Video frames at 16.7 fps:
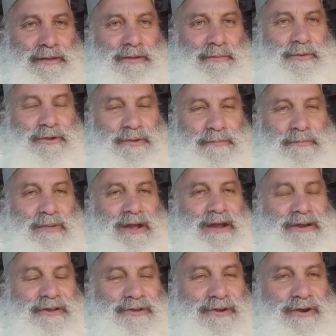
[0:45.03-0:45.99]
When your
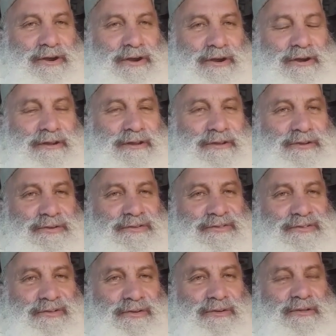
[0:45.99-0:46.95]
mind and your heart and your
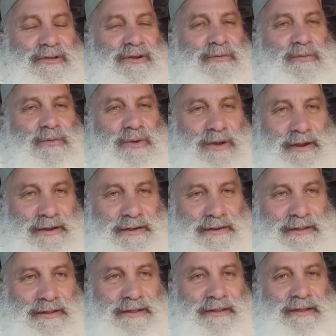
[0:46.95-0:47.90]
soul are one
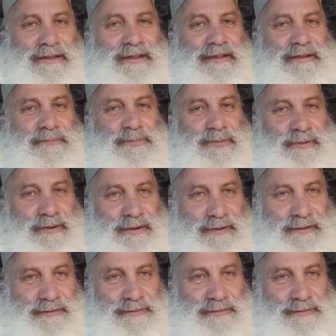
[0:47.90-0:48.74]
in prayer.